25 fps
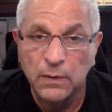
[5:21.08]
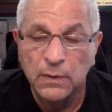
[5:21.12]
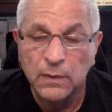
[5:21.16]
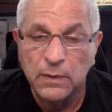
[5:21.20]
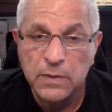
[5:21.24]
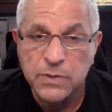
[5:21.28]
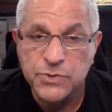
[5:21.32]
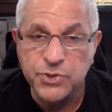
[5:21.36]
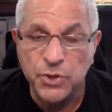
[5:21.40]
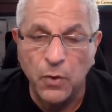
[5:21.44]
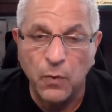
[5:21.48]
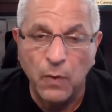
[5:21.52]

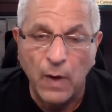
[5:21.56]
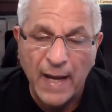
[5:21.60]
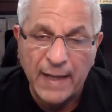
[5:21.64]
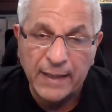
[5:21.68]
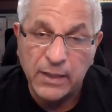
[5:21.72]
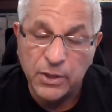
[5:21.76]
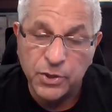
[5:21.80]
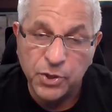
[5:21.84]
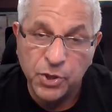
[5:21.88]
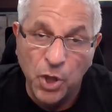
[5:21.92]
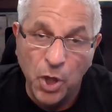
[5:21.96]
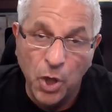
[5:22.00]
So I
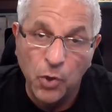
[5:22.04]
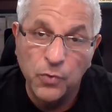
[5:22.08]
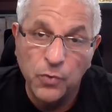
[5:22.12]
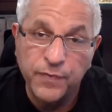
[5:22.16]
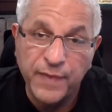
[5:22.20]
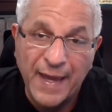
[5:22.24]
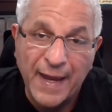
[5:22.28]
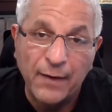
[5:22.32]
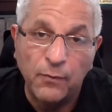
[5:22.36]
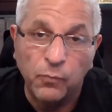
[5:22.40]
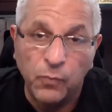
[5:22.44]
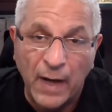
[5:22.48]
could go
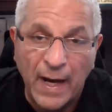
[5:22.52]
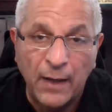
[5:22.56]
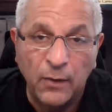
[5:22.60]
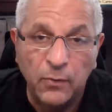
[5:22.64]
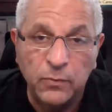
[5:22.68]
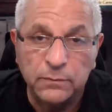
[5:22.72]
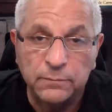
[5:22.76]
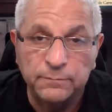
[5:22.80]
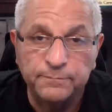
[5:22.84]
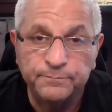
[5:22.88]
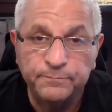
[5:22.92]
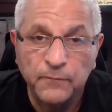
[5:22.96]
that
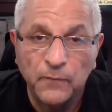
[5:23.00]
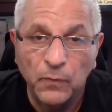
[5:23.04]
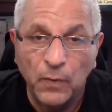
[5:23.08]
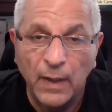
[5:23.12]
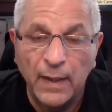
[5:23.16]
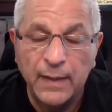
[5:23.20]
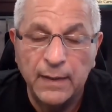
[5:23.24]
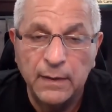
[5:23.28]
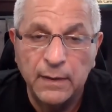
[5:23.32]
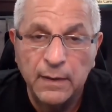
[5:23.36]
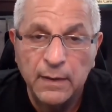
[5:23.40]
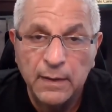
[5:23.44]
route,
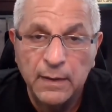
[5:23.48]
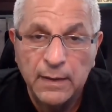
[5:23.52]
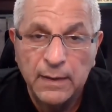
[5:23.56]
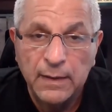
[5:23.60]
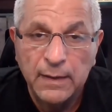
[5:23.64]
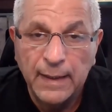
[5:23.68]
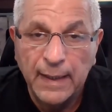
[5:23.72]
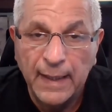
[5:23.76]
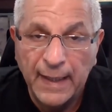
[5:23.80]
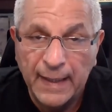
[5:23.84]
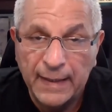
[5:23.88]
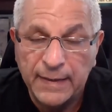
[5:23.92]
right?
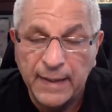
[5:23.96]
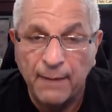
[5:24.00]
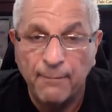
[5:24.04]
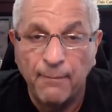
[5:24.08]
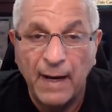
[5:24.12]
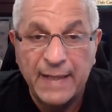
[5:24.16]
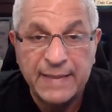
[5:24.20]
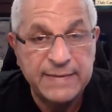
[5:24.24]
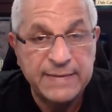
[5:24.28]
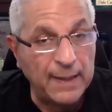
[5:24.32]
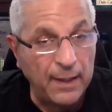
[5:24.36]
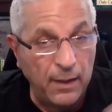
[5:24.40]
And they
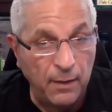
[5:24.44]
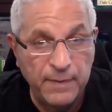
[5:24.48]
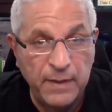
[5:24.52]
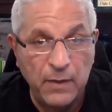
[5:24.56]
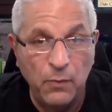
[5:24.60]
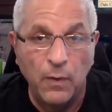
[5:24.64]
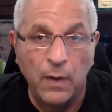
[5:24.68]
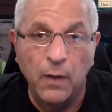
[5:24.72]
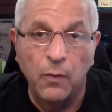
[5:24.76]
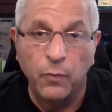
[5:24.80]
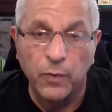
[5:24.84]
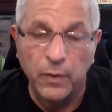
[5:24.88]
might tell me,
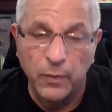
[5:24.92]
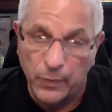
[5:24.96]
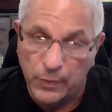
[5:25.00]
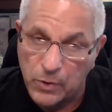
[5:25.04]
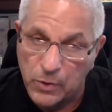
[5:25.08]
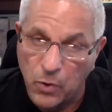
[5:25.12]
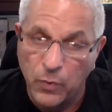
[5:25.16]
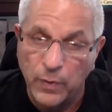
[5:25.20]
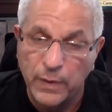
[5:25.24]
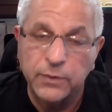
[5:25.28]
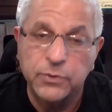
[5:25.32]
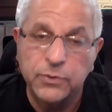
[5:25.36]
well, we were
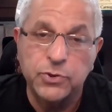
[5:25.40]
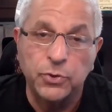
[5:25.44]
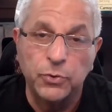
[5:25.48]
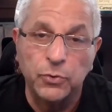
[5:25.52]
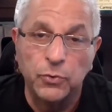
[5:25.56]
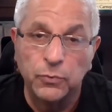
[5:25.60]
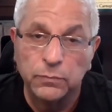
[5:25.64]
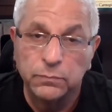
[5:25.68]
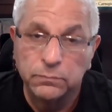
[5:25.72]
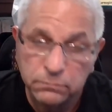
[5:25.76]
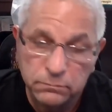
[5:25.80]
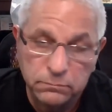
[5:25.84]
going
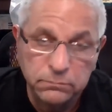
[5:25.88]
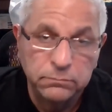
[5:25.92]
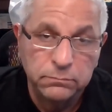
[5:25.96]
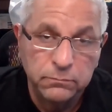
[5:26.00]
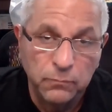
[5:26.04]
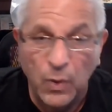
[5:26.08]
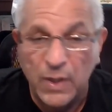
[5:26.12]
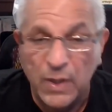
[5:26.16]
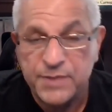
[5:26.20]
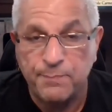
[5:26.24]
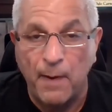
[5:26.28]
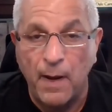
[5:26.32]
to
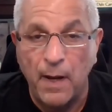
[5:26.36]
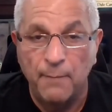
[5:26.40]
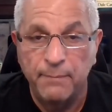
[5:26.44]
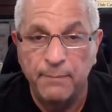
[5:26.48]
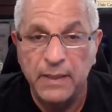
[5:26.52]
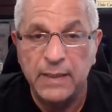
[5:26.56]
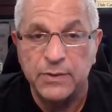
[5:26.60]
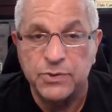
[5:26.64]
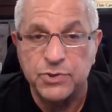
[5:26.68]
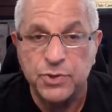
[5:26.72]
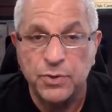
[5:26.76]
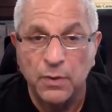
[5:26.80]
West Palm
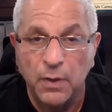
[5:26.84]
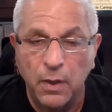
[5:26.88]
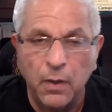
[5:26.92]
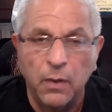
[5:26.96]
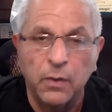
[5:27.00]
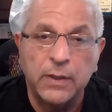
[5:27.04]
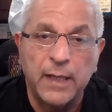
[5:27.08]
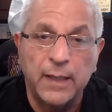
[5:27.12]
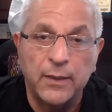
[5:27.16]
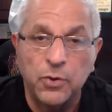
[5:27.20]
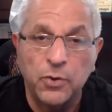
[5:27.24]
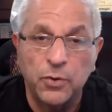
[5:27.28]
Beach. Oh,
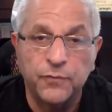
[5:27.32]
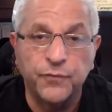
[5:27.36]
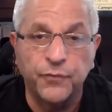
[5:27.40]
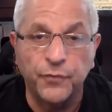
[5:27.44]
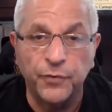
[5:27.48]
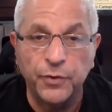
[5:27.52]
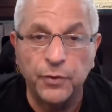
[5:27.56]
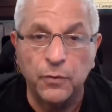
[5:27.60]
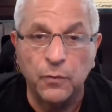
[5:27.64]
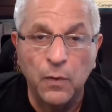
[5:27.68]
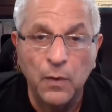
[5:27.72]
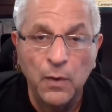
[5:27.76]
okay, good for
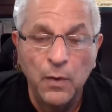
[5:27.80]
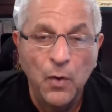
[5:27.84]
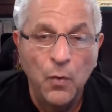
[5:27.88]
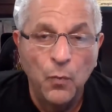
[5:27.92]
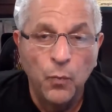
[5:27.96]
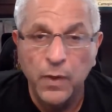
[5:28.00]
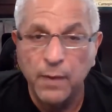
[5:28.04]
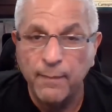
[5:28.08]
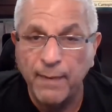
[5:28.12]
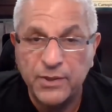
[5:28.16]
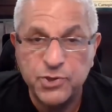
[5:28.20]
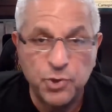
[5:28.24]
you.
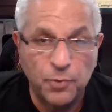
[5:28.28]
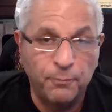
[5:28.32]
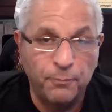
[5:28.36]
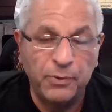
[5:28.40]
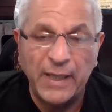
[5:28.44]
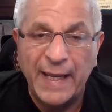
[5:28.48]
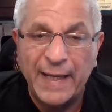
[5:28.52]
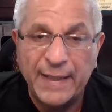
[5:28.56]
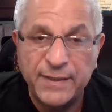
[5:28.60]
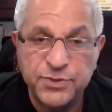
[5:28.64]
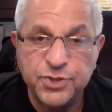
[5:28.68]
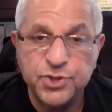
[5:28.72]
What about your
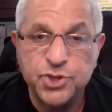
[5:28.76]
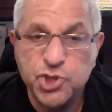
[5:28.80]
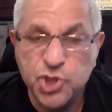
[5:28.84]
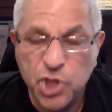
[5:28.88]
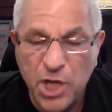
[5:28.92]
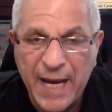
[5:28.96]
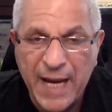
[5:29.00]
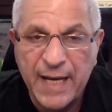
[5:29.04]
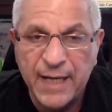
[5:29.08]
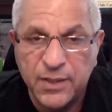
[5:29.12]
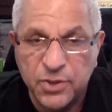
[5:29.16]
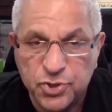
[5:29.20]
plans
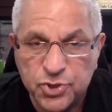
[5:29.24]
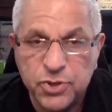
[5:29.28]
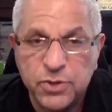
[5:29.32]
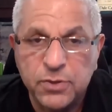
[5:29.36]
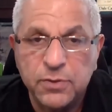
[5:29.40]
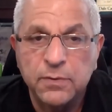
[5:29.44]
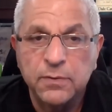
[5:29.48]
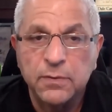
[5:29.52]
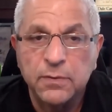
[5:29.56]
changed?